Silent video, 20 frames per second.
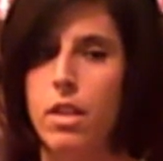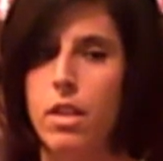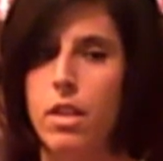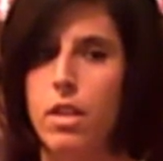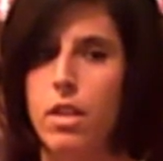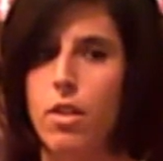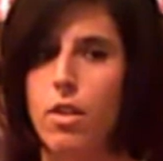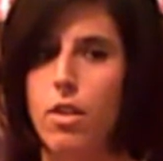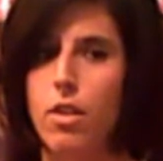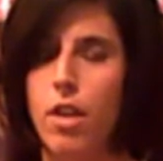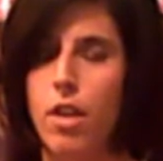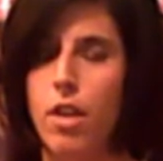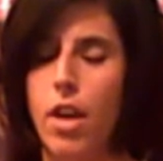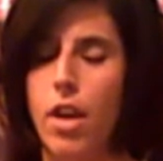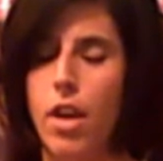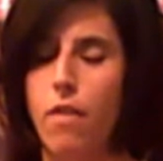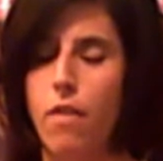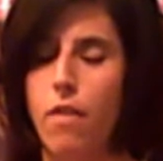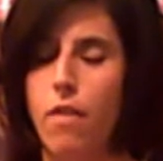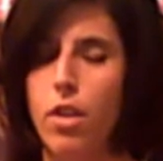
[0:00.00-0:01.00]
you're going to
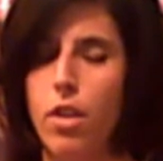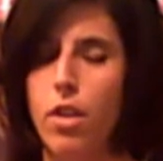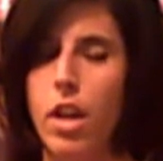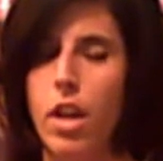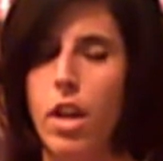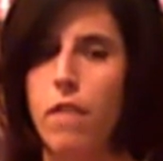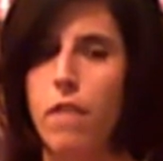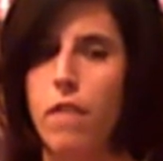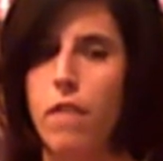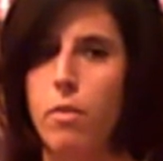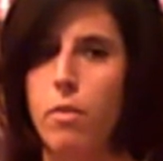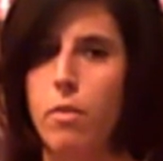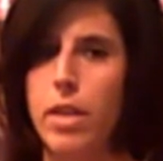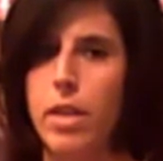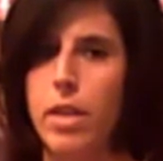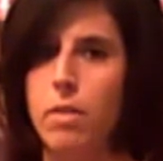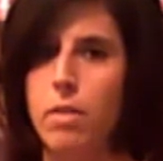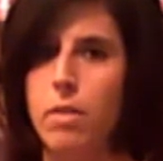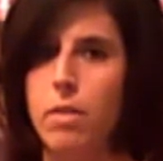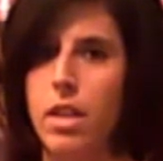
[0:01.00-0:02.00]
cover a lot of
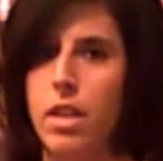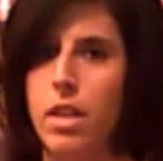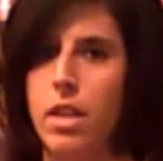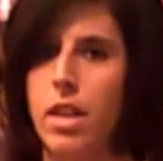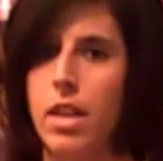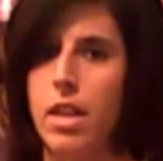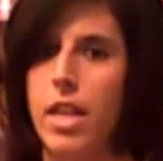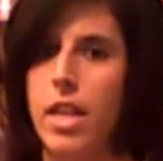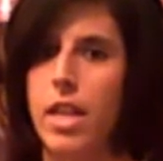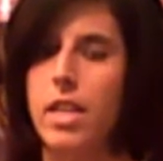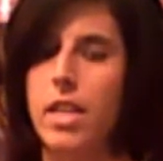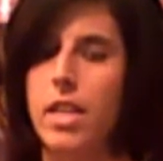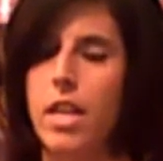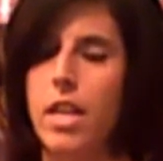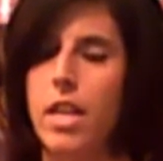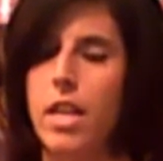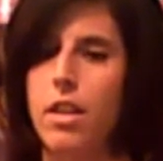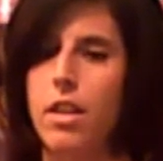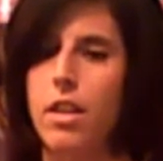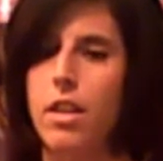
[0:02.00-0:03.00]
information with the client to get
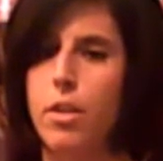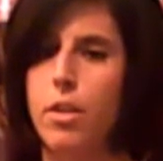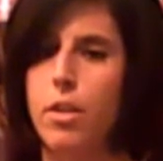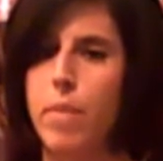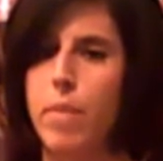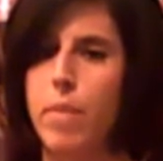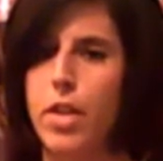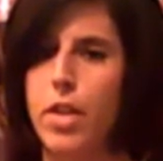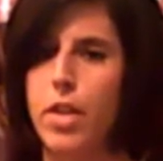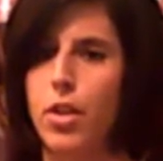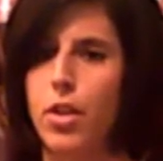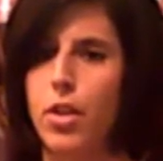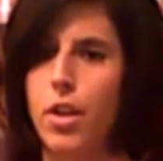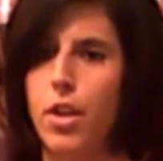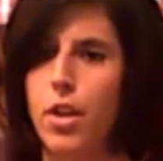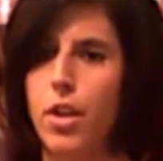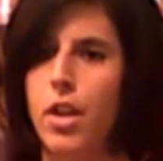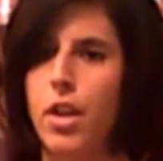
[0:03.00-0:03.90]
a clear picture